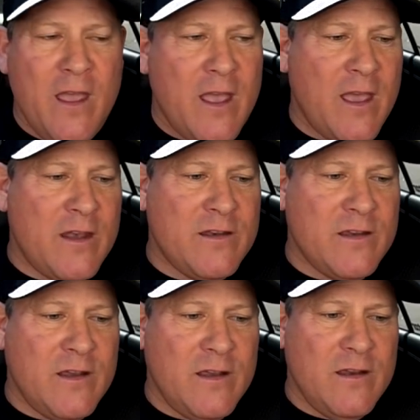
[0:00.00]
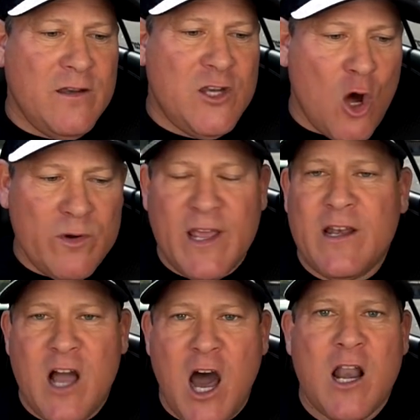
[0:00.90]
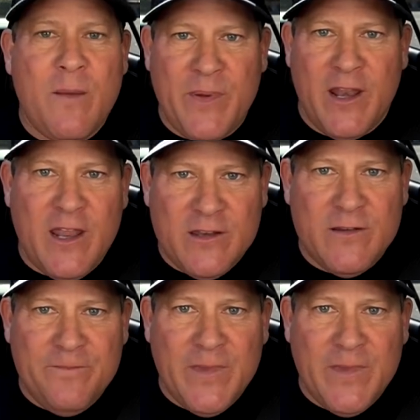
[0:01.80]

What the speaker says: And don't get caught up in it.